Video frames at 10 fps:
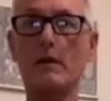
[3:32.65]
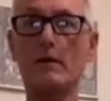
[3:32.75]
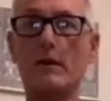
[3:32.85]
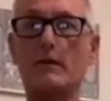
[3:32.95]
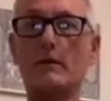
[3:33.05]

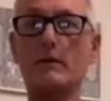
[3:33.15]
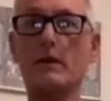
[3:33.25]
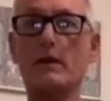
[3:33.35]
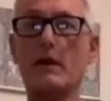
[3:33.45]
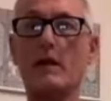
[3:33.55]
And you see
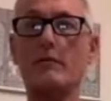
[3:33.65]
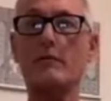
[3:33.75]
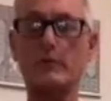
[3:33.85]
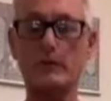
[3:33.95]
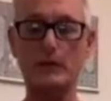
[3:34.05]
that I'm
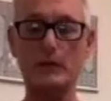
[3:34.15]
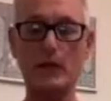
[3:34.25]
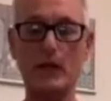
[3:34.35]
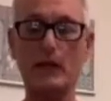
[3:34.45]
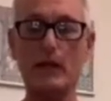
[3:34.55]

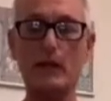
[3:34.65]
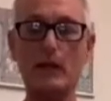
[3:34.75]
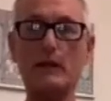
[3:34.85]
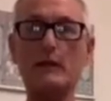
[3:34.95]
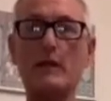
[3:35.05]
sucking in
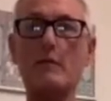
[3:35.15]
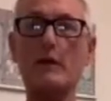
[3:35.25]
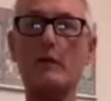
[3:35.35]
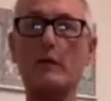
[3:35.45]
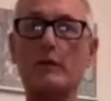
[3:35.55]
the
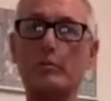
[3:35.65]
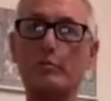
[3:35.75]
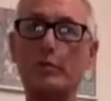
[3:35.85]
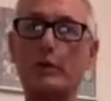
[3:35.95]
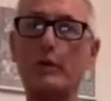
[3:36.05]
stomach, which
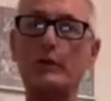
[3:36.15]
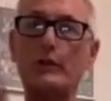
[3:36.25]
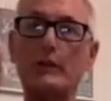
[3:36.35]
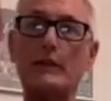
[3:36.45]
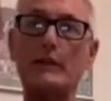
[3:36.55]

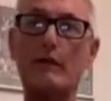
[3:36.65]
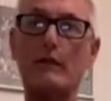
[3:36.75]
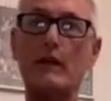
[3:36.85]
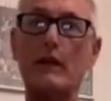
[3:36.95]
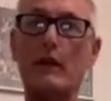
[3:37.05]
pushes out
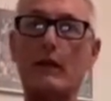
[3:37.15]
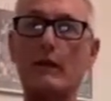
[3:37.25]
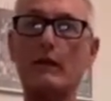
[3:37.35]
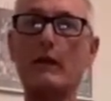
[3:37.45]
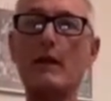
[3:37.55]
the
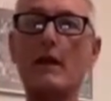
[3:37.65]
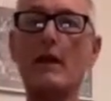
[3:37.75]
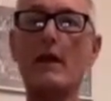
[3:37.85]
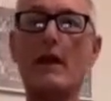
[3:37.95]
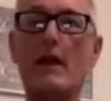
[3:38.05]
air.
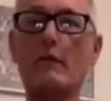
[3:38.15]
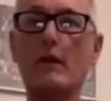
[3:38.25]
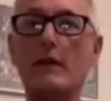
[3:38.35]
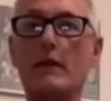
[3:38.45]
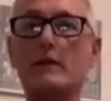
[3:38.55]
And
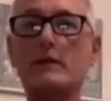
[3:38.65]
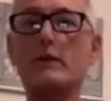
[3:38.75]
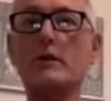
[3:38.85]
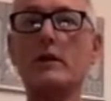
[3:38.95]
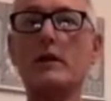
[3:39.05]
what this is
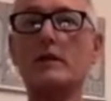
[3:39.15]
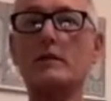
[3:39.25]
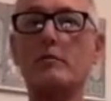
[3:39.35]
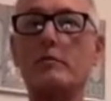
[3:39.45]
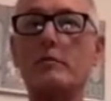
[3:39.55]
doing is
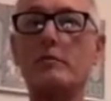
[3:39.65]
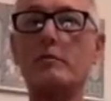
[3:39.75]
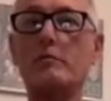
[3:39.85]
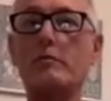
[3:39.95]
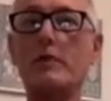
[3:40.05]

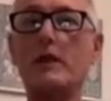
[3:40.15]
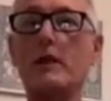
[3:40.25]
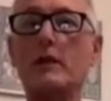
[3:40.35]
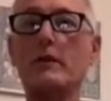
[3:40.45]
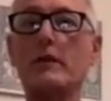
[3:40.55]

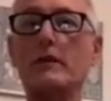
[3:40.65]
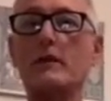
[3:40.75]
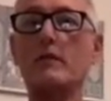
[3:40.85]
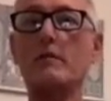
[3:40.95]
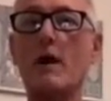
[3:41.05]

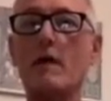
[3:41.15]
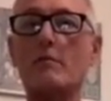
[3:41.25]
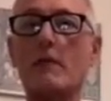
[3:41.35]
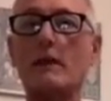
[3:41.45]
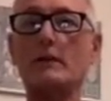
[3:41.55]
increasing my
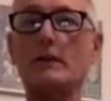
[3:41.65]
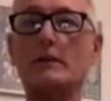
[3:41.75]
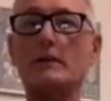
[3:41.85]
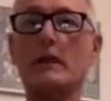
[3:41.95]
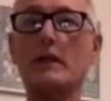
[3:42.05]

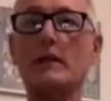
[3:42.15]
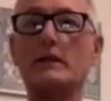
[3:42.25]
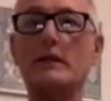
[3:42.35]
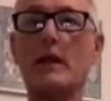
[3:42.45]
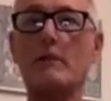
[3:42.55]
muscles in the
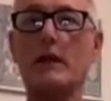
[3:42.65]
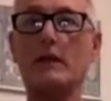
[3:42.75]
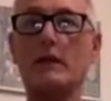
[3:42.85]
stomach.